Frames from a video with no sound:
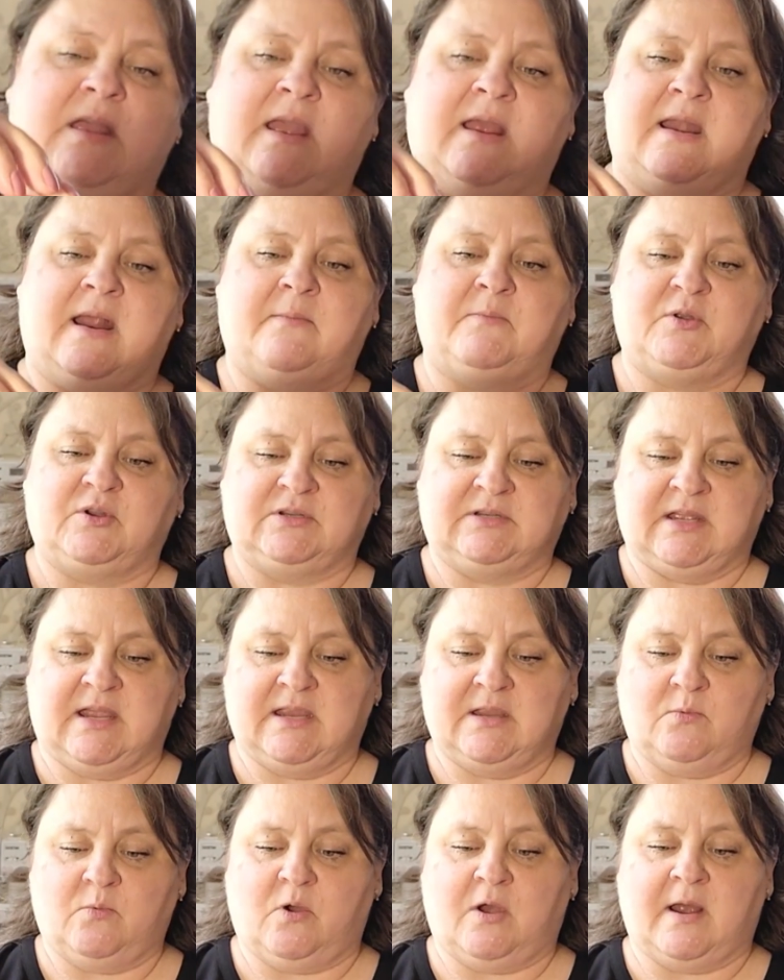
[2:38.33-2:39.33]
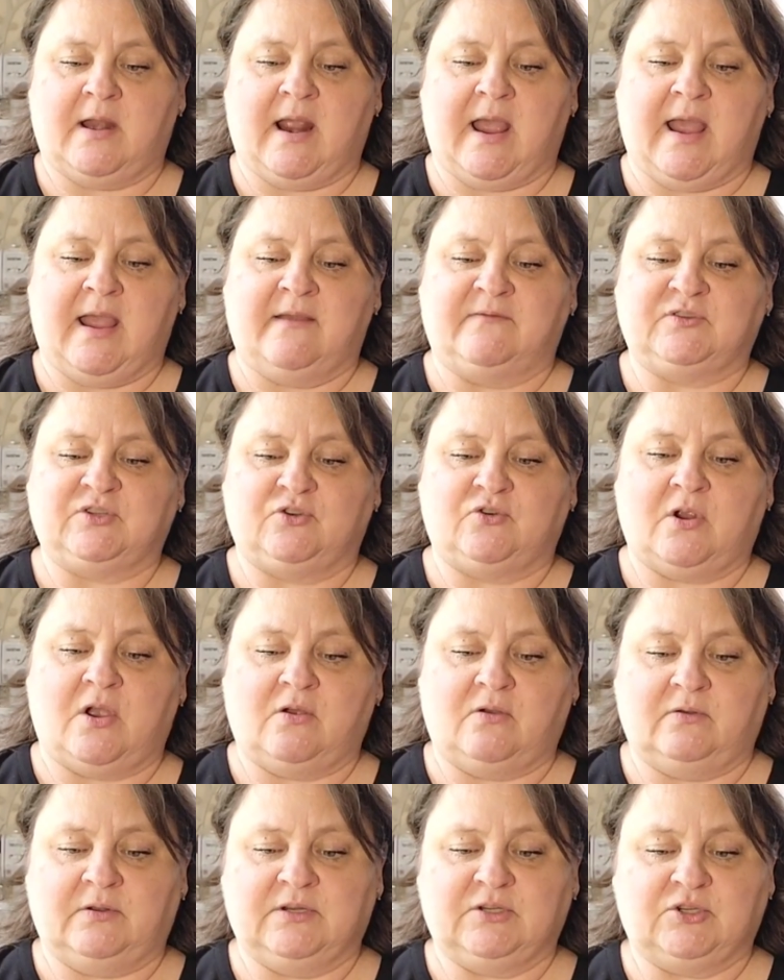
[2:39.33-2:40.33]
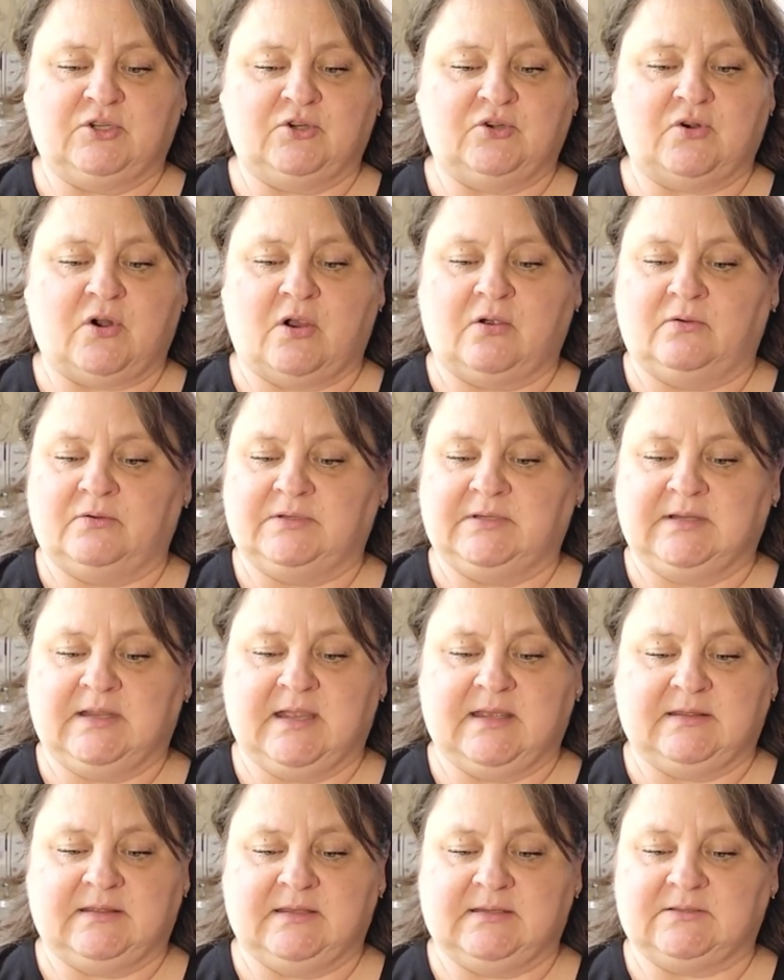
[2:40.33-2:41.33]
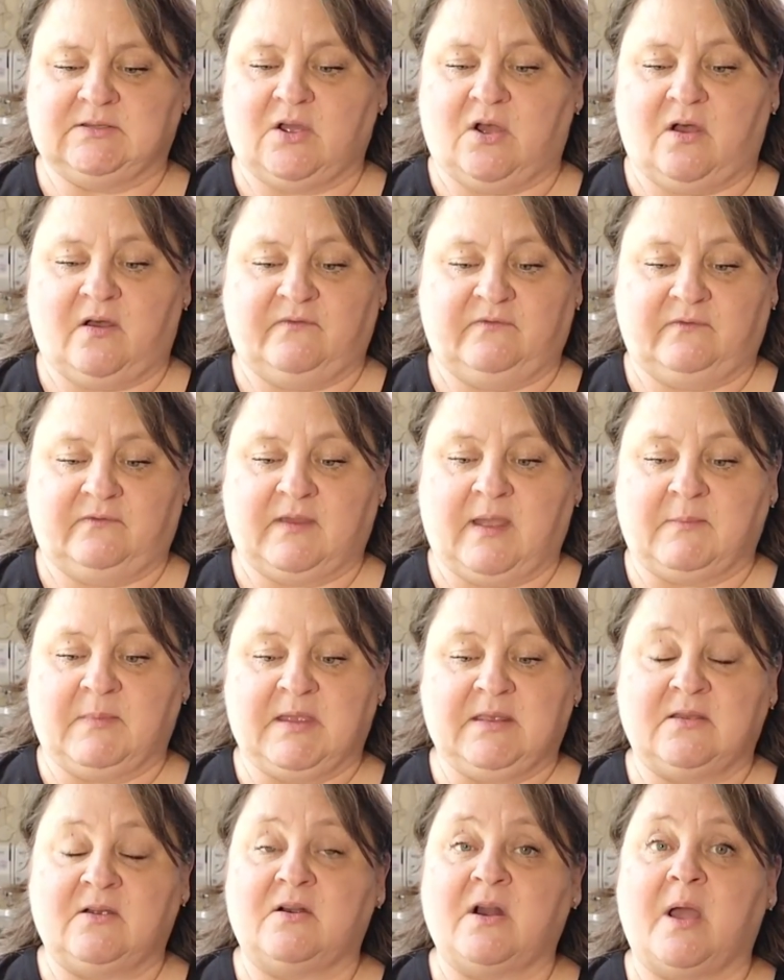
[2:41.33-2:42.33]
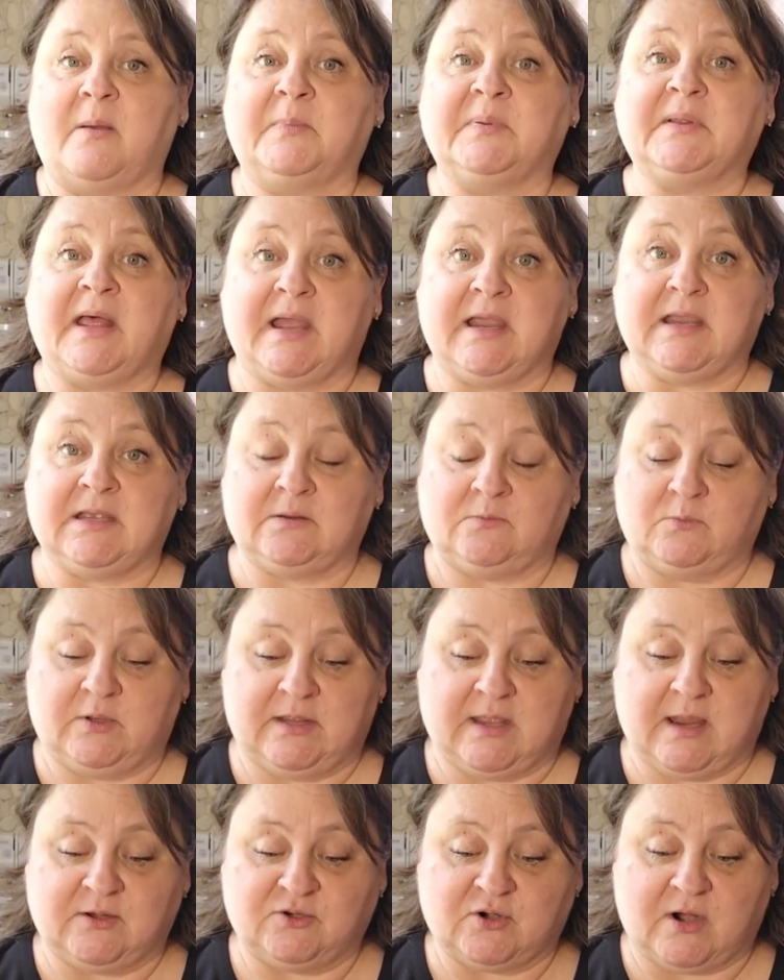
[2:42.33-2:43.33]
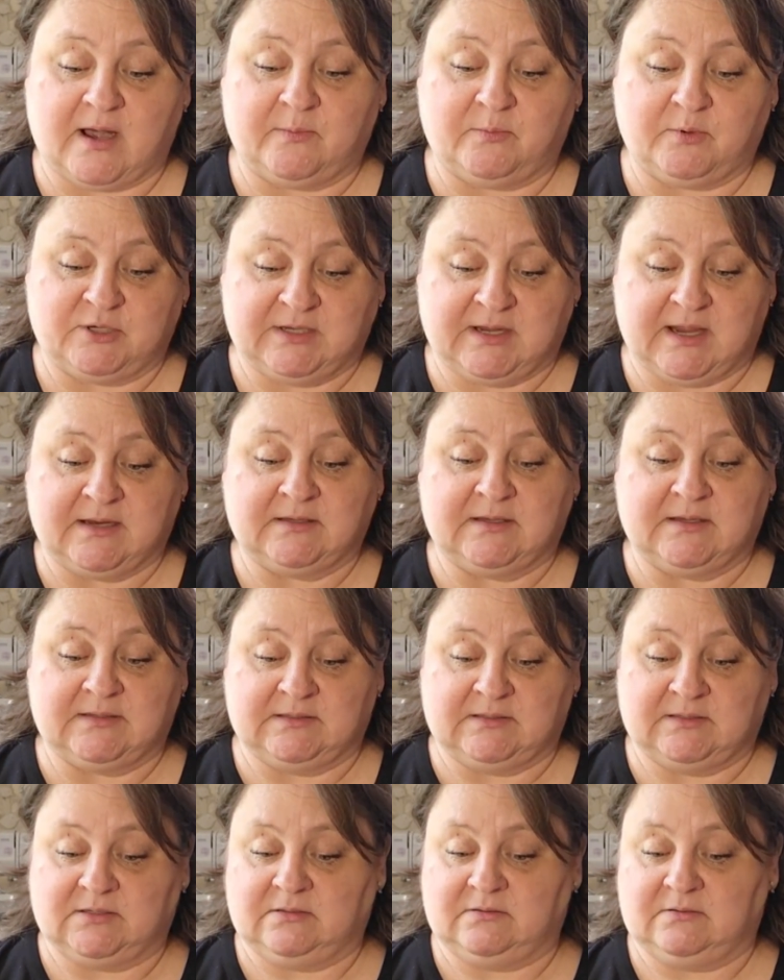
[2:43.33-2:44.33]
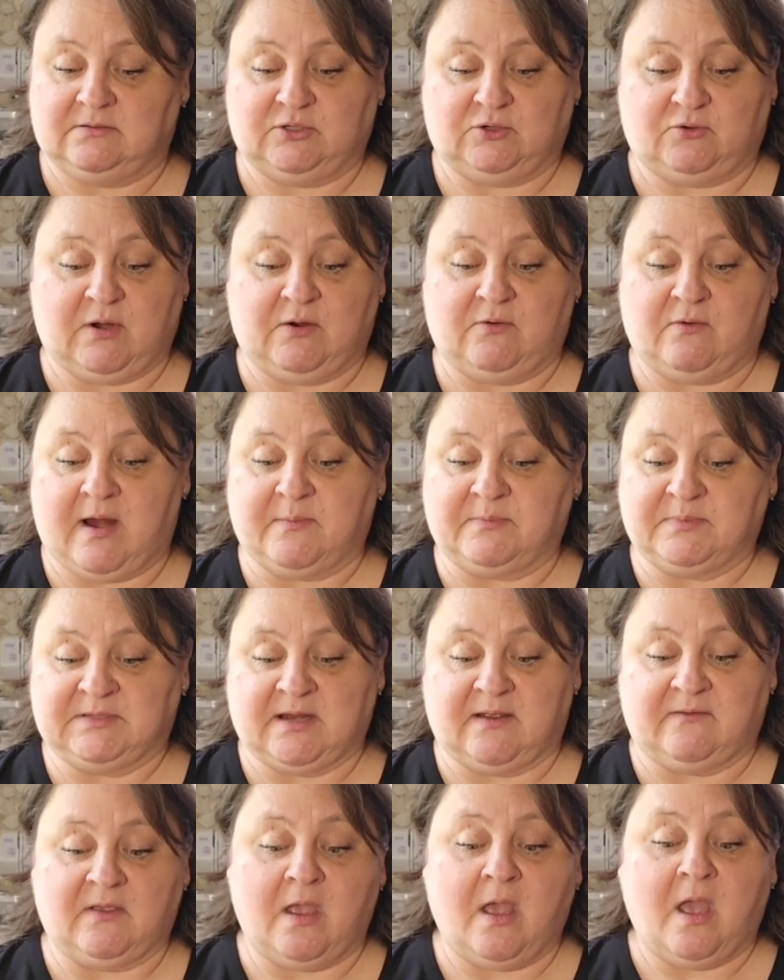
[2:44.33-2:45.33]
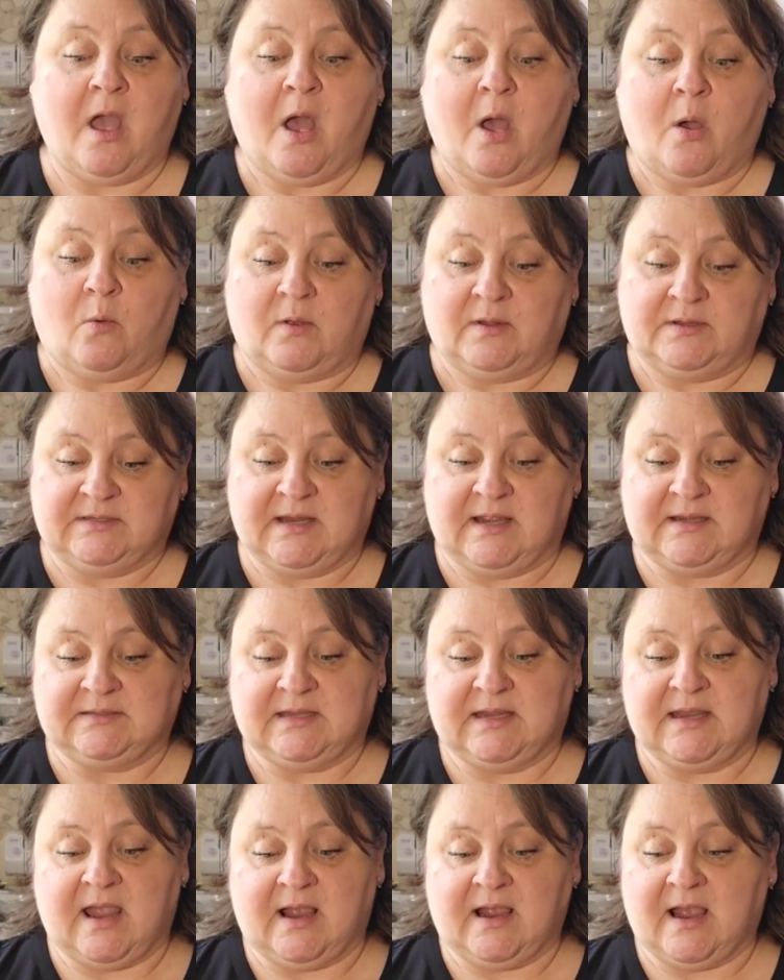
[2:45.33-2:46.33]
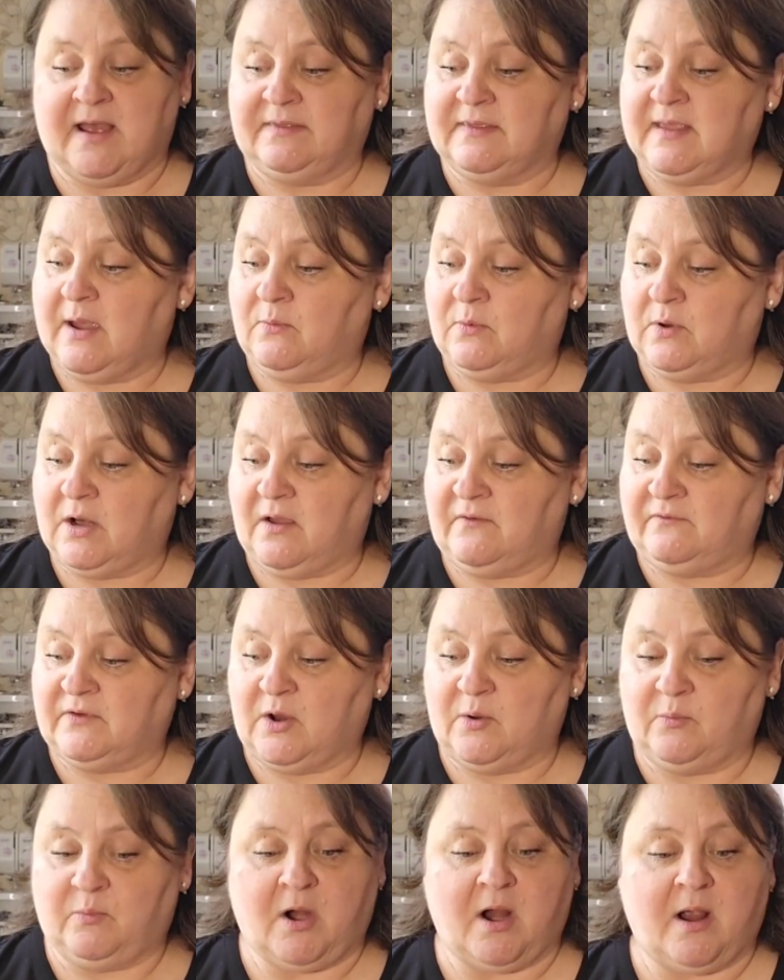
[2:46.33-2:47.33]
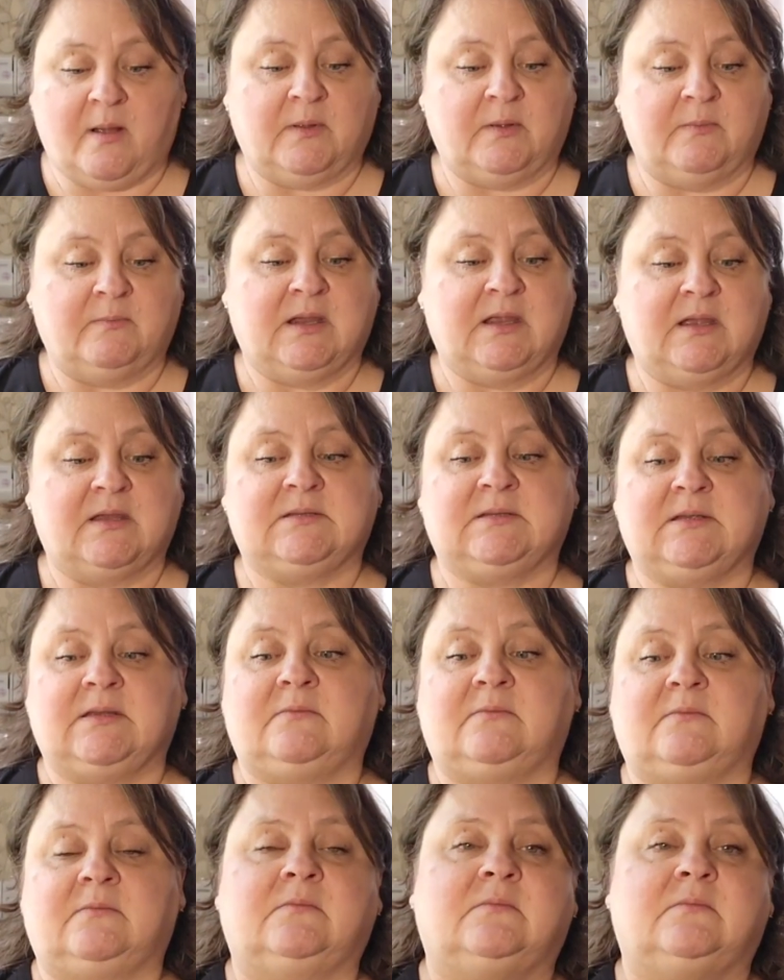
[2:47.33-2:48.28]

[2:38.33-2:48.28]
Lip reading: and I'm going to tell you what, I have struggled and struggled to get this off. I mean, they're not playing when they try to protect this shrink wrap stuff. Well, now see, I got that one off no problem because it,